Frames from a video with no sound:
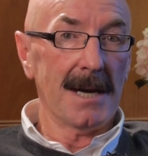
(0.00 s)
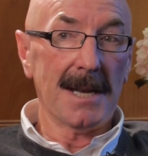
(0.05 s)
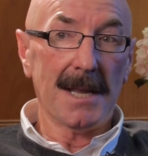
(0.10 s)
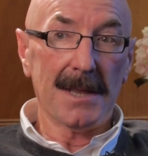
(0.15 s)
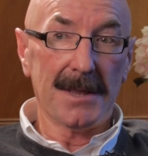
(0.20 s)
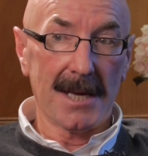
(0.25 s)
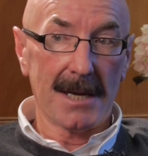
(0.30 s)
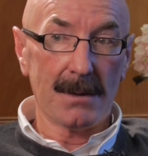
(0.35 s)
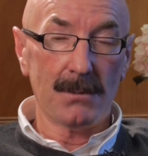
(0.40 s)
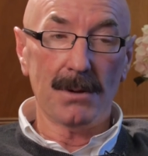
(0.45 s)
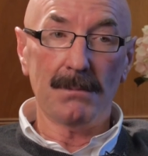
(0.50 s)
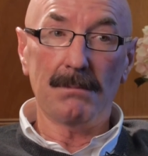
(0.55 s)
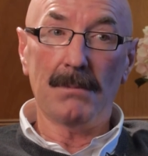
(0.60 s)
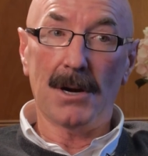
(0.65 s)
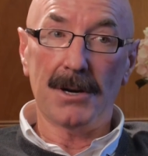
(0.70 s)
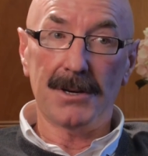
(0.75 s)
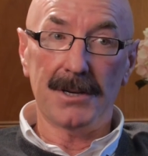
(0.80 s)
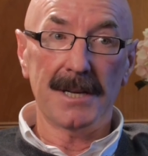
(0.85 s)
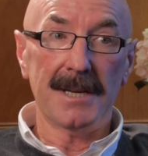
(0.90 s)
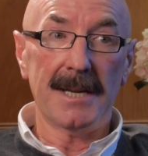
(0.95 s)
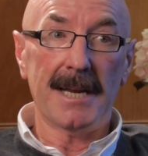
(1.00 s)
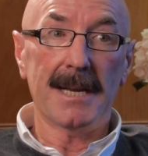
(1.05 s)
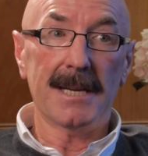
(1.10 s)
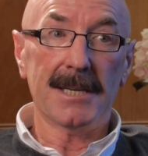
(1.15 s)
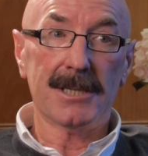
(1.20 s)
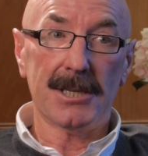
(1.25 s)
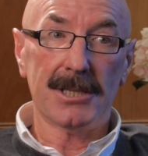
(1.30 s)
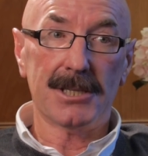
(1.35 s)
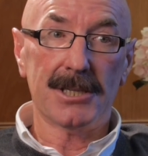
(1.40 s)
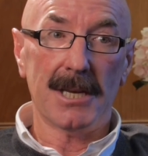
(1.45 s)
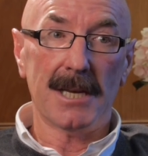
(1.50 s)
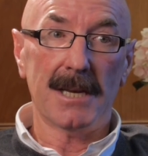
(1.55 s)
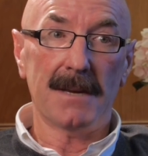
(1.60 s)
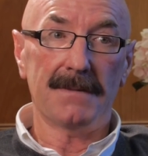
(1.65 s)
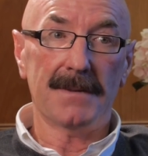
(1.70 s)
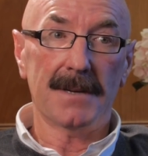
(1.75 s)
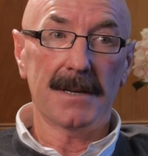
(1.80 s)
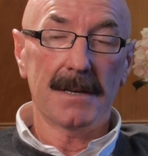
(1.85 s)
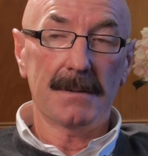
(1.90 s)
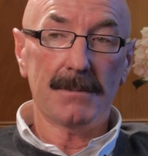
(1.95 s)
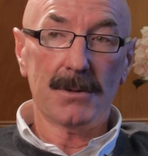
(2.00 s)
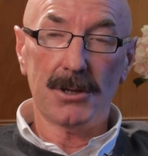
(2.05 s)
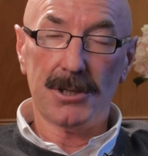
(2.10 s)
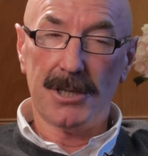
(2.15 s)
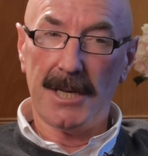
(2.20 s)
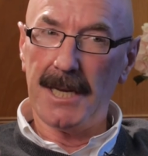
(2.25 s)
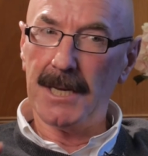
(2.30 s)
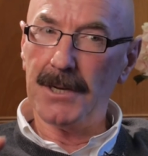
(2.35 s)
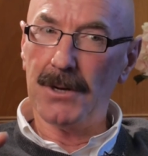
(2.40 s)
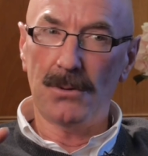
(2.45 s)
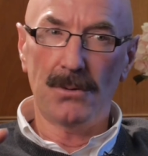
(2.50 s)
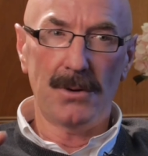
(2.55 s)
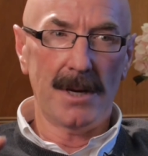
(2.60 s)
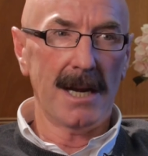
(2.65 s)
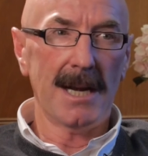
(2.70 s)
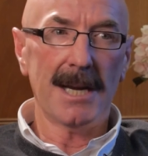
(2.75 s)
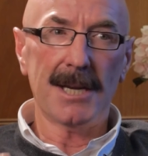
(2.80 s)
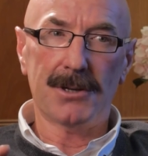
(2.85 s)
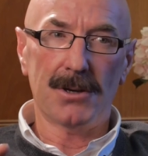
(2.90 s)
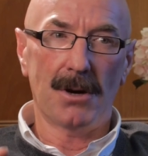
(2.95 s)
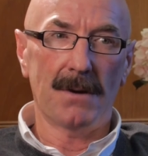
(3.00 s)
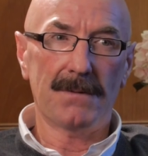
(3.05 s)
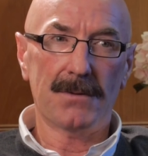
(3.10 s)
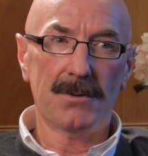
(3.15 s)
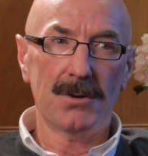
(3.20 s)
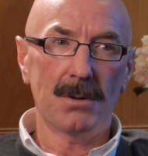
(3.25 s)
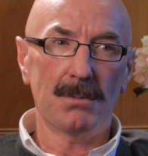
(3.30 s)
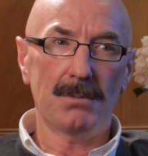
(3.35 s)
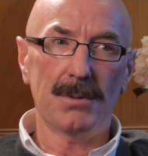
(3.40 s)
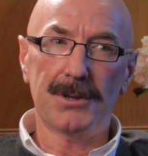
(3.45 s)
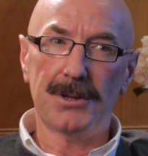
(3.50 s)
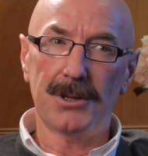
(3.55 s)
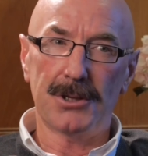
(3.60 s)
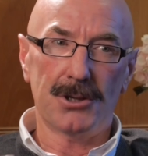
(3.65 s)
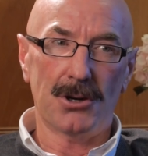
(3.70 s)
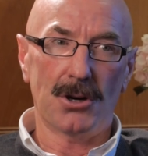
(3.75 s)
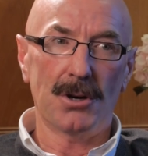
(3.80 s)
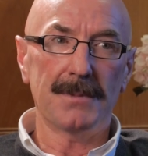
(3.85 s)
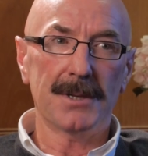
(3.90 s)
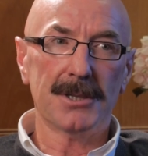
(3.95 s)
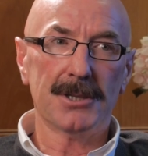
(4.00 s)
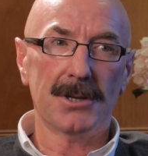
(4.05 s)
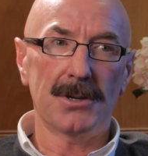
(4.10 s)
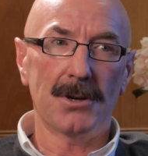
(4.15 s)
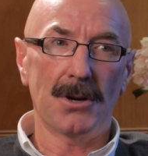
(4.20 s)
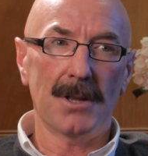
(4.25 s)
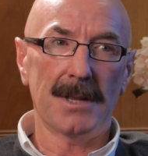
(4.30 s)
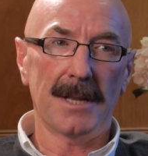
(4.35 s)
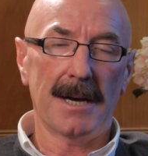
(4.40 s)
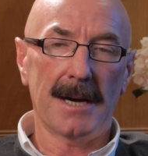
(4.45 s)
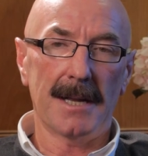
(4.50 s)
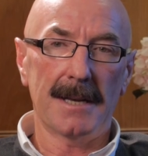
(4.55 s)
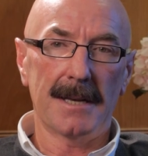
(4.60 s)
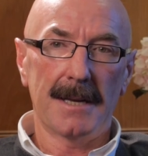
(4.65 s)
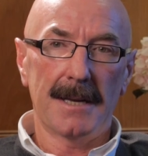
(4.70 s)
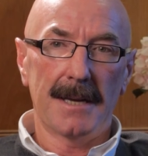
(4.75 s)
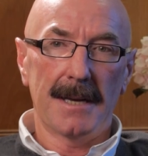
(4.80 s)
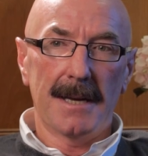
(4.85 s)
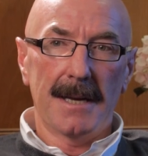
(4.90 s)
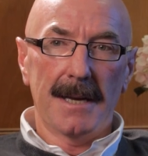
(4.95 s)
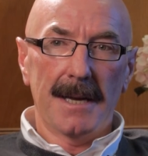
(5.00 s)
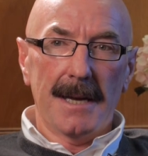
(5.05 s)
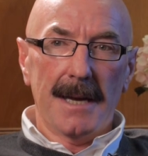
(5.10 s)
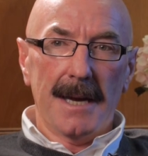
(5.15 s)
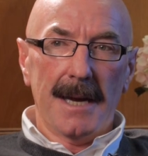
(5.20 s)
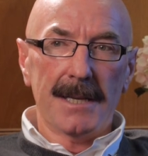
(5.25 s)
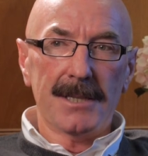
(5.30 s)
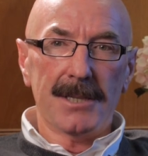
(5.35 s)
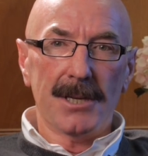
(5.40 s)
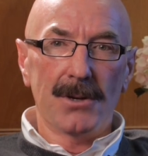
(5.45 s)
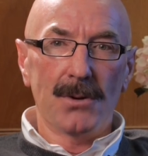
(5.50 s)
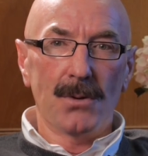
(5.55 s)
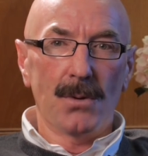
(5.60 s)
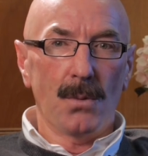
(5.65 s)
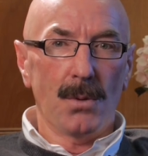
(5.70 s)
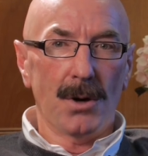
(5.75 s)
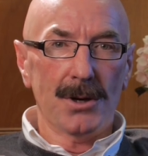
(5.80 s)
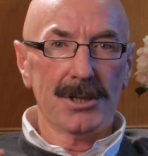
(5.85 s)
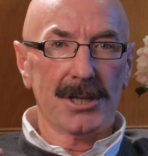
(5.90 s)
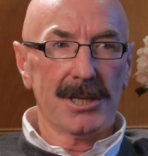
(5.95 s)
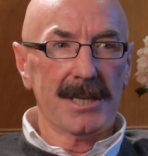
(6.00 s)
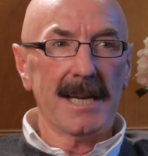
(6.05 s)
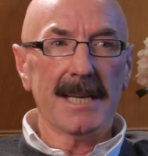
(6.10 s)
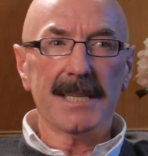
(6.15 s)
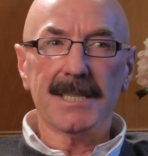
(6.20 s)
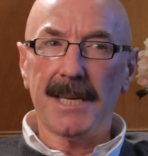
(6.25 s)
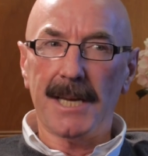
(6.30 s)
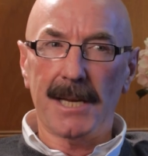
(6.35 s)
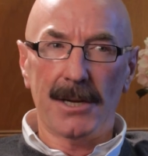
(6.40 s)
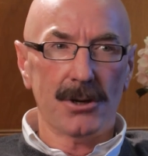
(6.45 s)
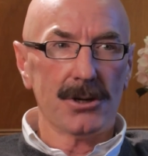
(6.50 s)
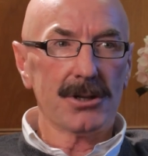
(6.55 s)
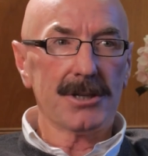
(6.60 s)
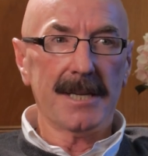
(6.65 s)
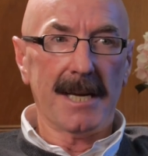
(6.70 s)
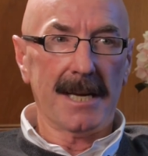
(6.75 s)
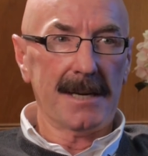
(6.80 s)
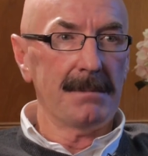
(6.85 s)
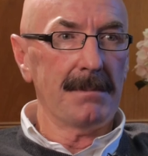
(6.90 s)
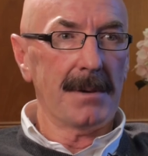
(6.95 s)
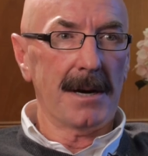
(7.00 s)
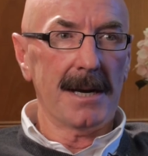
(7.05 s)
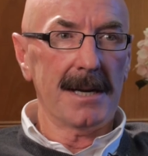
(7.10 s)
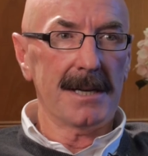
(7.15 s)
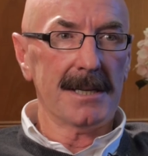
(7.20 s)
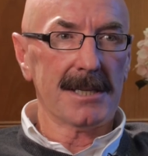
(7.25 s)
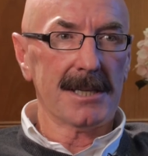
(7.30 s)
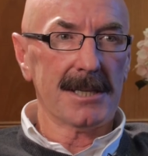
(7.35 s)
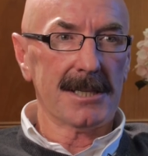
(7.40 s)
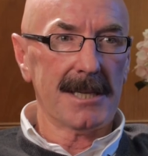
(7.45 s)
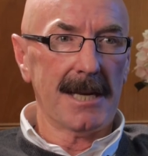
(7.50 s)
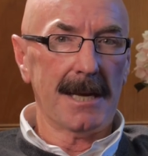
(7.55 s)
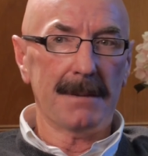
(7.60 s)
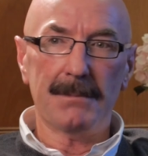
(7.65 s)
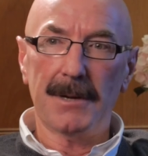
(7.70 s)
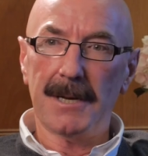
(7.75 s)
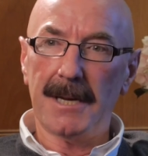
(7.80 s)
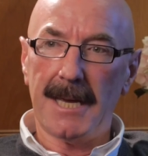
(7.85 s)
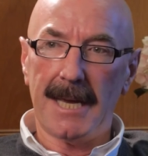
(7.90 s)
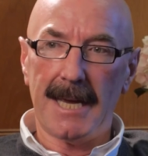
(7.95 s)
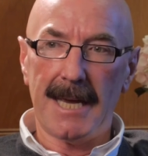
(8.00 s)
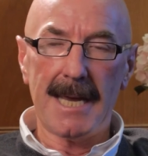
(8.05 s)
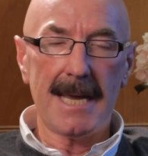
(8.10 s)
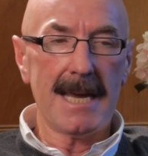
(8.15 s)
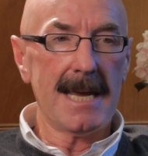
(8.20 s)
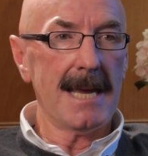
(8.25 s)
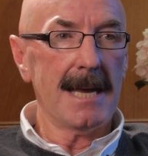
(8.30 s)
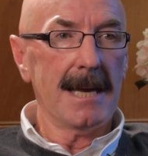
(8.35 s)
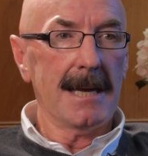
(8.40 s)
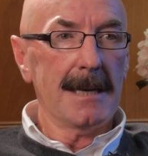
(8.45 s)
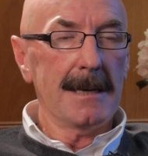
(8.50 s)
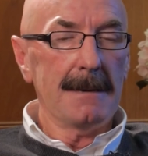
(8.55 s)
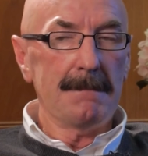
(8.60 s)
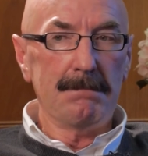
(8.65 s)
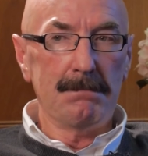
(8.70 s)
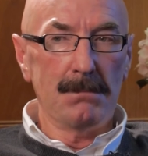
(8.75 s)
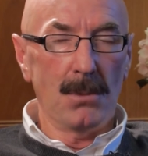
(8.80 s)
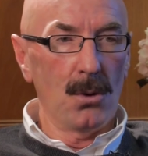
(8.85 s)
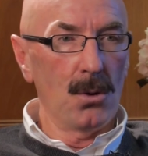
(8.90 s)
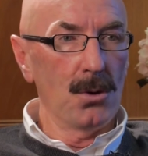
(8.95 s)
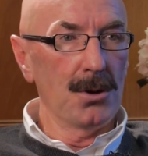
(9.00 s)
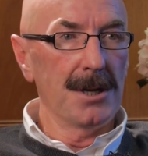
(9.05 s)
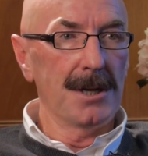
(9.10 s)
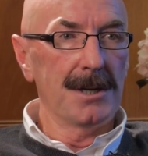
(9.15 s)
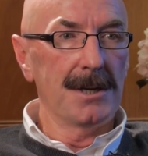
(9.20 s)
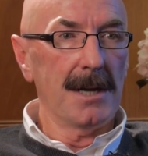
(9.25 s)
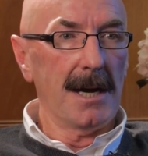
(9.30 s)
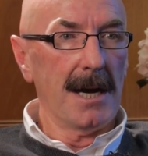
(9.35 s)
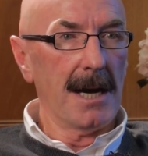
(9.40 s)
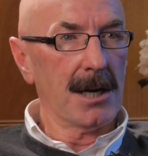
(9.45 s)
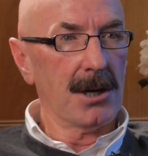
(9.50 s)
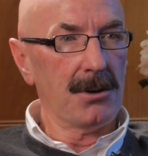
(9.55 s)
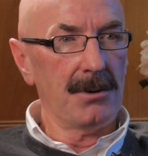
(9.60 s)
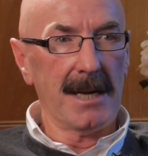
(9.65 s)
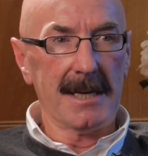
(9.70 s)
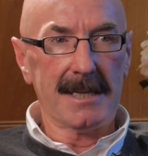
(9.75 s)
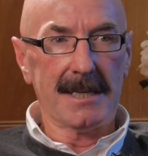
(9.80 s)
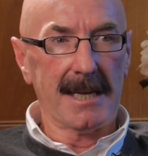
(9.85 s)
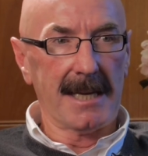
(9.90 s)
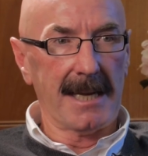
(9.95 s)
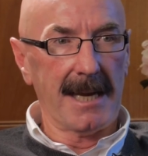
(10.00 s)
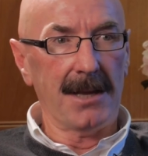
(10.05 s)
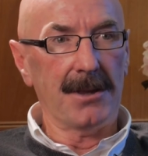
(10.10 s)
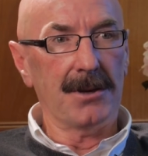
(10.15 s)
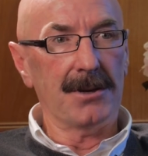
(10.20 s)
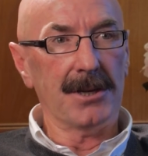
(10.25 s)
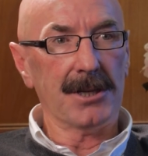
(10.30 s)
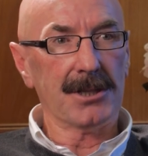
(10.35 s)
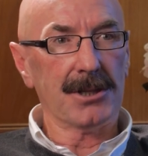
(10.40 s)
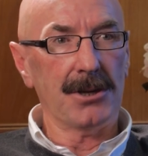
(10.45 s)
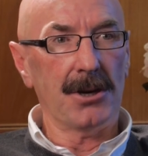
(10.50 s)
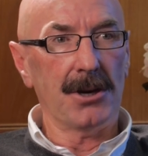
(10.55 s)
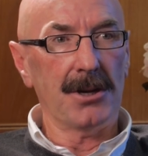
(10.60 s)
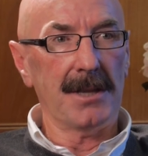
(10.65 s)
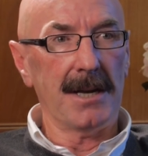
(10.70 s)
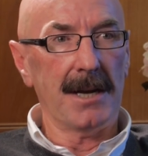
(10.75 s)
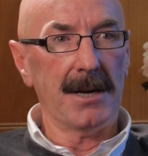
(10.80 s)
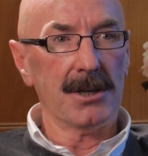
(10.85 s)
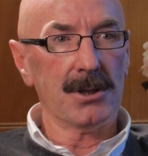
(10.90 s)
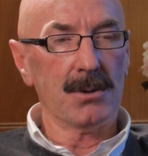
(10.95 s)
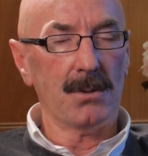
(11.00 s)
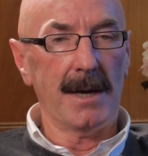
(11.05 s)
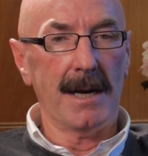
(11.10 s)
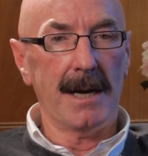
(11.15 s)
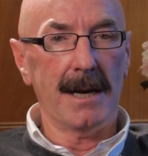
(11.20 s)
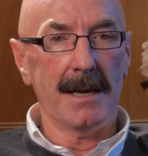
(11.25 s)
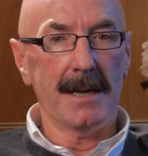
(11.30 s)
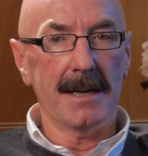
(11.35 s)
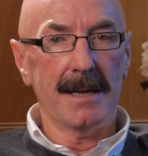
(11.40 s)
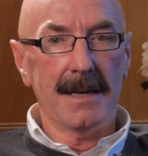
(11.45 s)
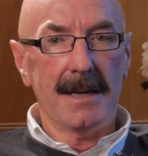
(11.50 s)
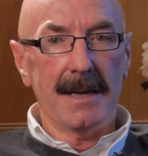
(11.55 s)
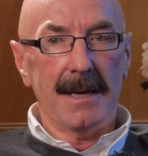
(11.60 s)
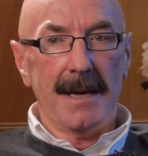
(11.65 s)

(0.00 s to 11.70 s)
And I think what Martin O'Neill has achieved, because he had a really tough group with the Germans and all that, and you know, at one stage they looked dead and buried, as I said, but he moulded a great togetherness down there as well.